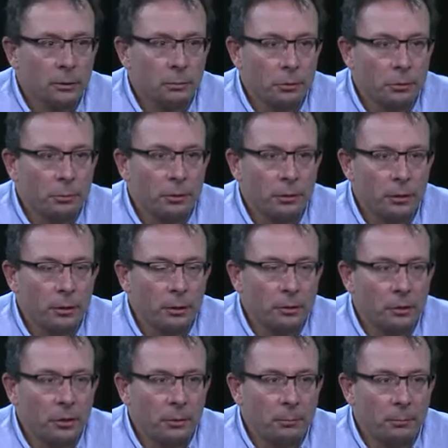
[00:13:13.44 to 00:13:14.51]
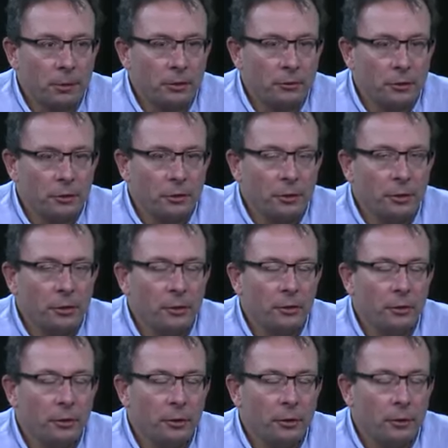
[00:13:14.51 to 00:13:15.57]
presumably the cotton companies only
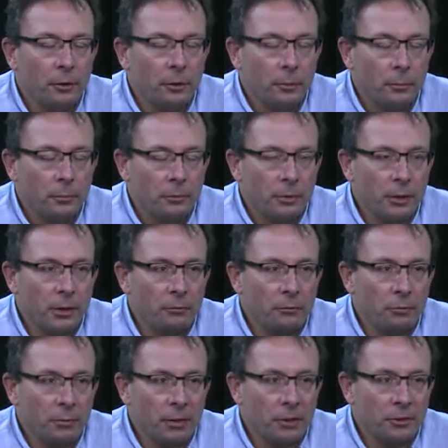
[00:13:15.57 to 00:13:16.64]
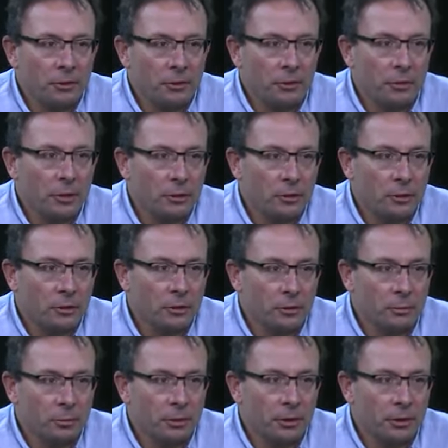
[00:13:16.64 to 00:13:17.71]
provide information around cotton
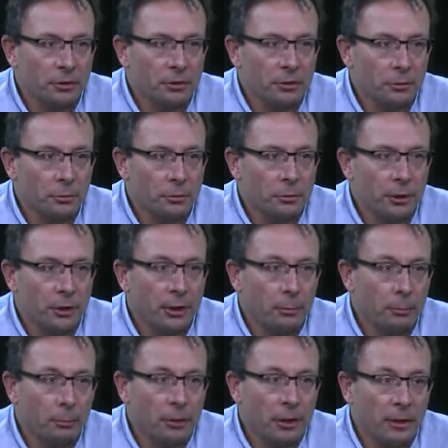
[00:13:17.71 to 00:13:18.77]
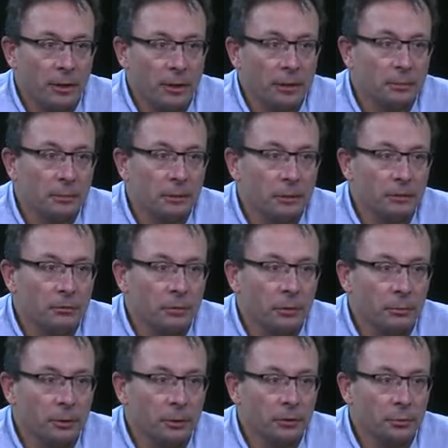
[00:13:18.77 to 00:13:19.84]
production, or do they help with other aspects of
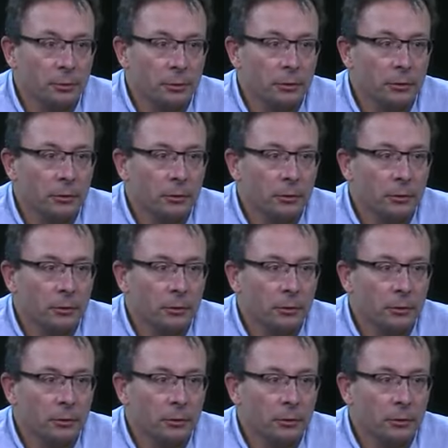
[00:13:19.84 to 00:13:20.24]
farming as well?